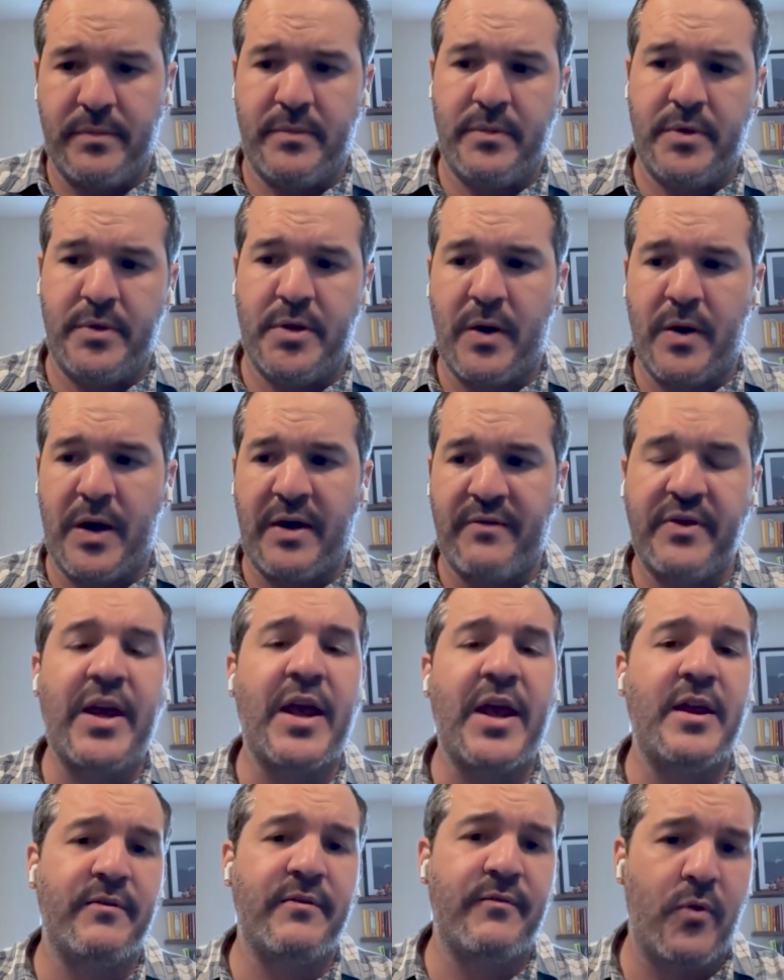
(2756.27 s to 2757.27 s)

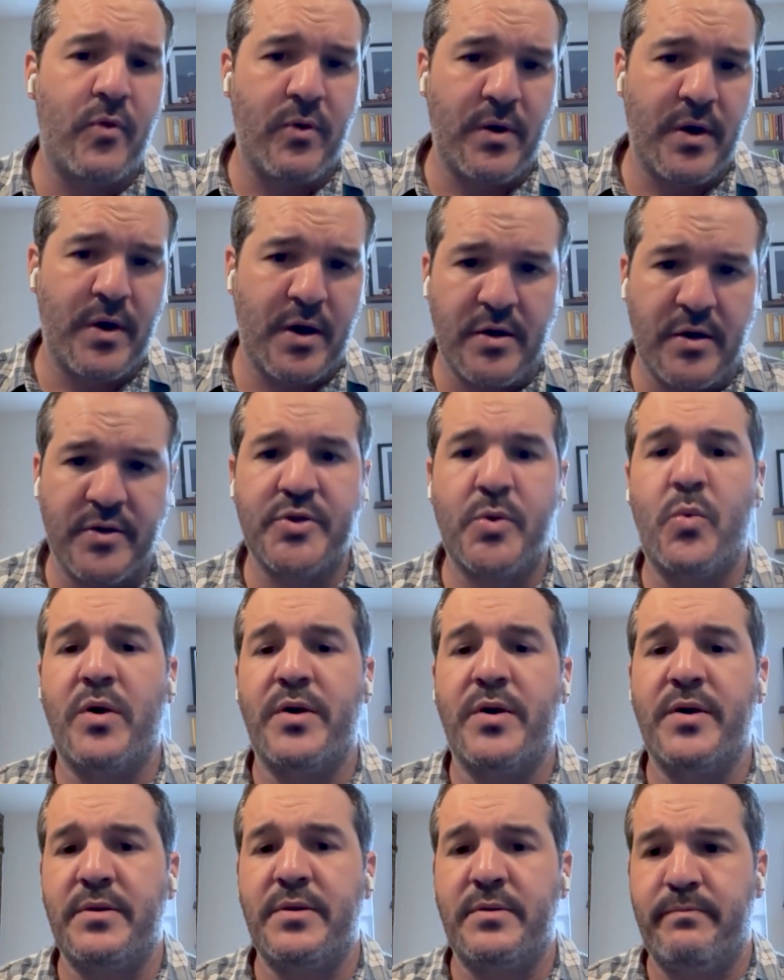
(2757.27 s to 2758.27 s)
advocating for it, I also
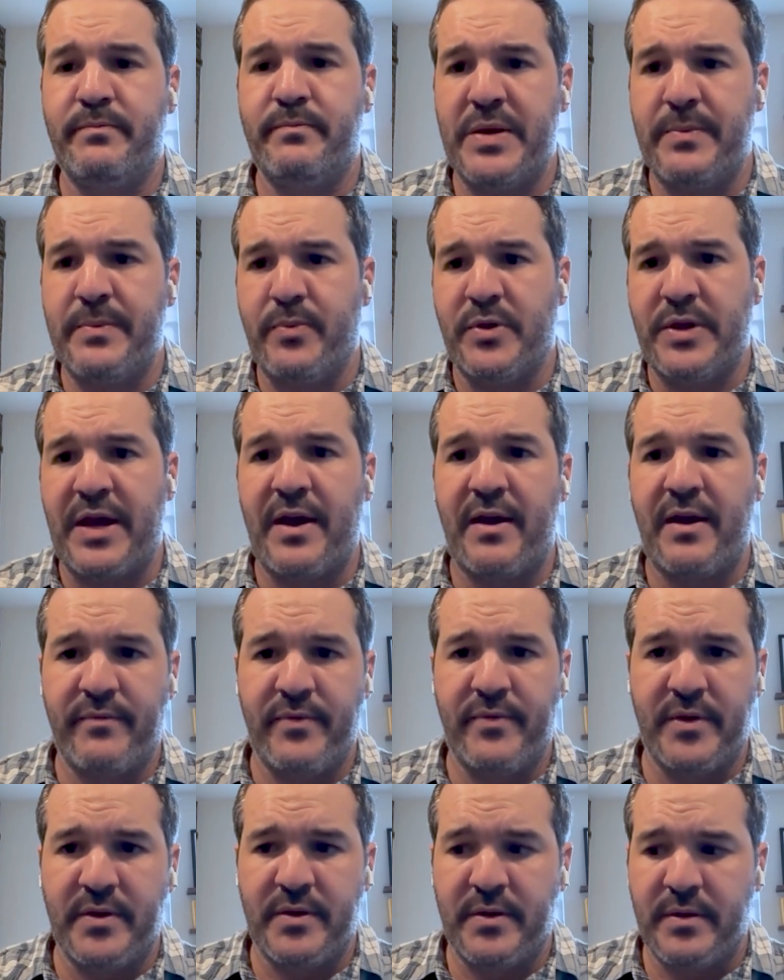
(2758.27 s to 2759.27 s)
wanted people to have
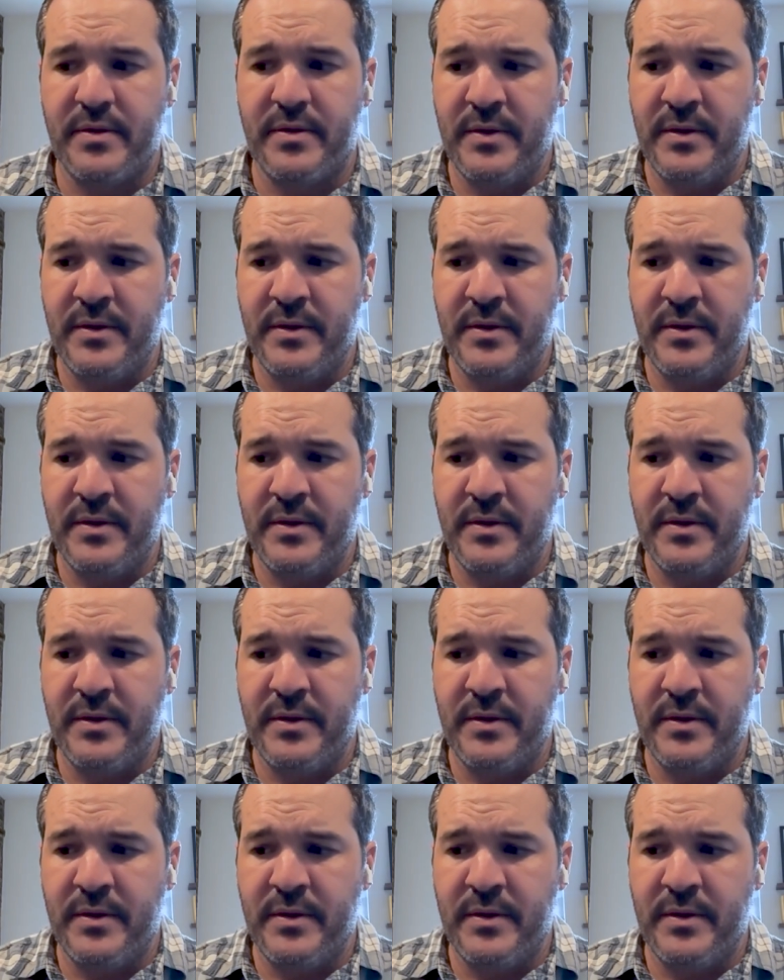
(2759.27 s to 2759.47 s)
the